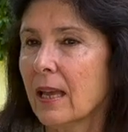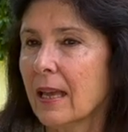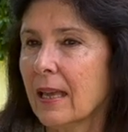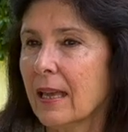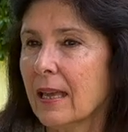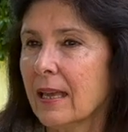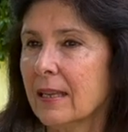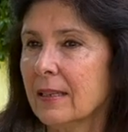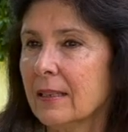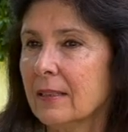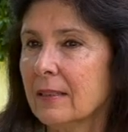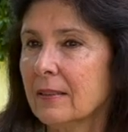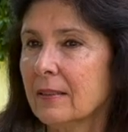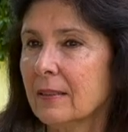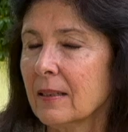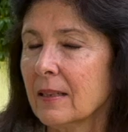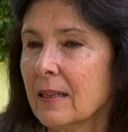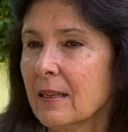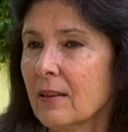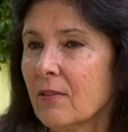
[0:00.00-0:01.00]
And
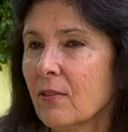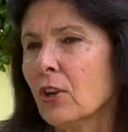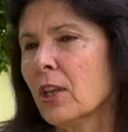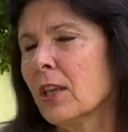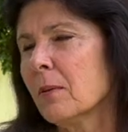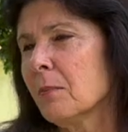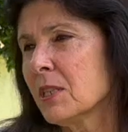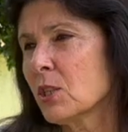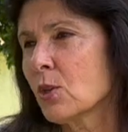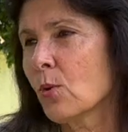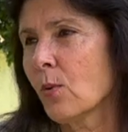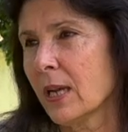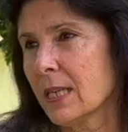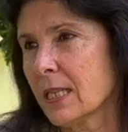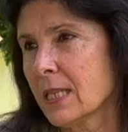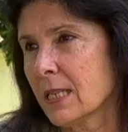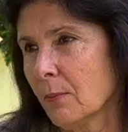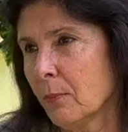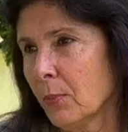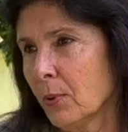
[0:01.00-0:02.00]
for him, it's quite
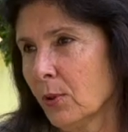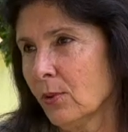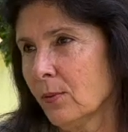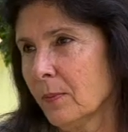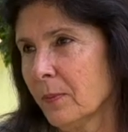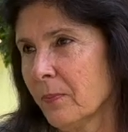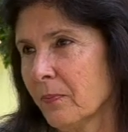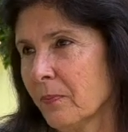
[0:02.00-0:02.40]
simple